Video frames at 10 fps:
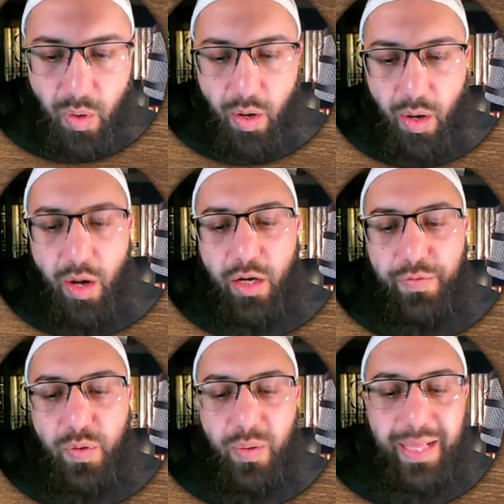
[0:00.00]
all of
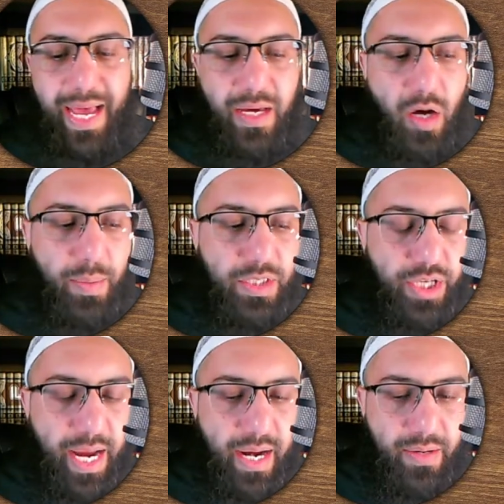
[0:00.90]
you, like, comment,
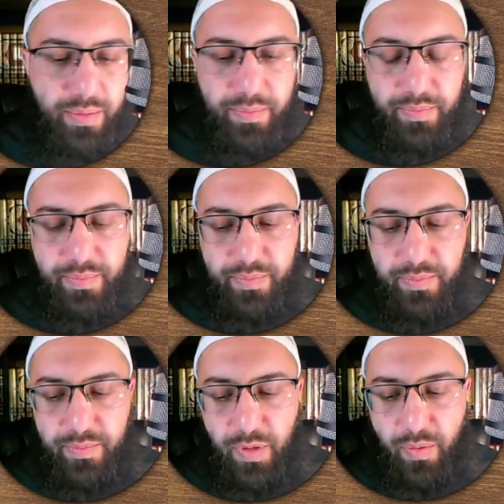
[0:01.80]
share.
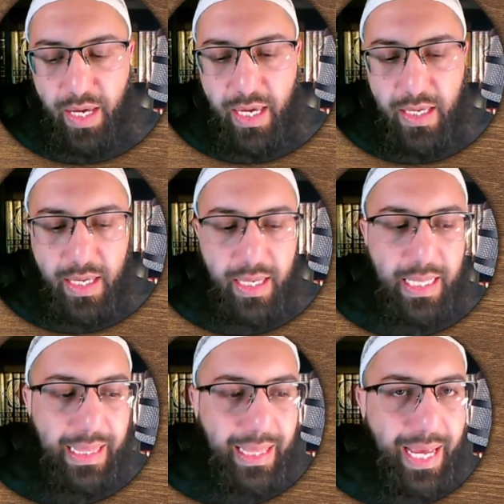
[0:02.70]
Okay?
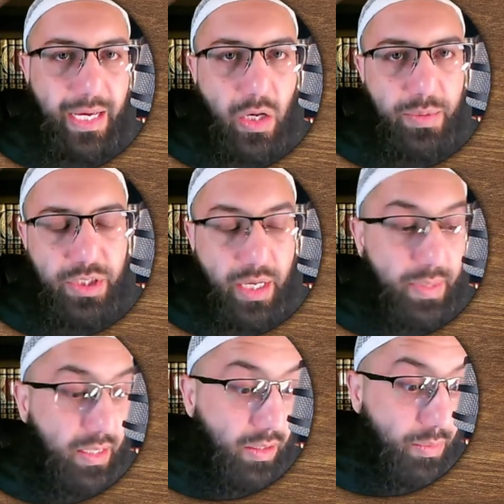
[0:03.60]
Like, comment, share.
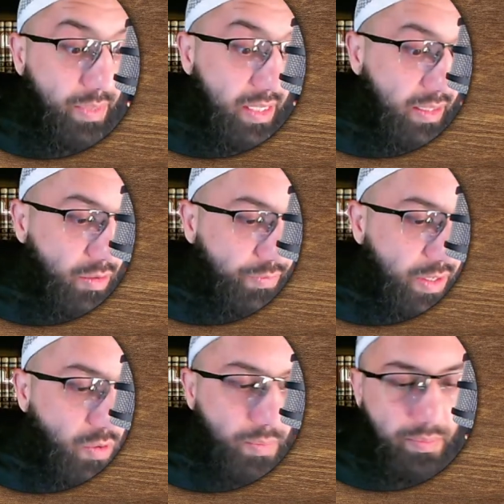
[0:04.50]
Barakallahu fikum.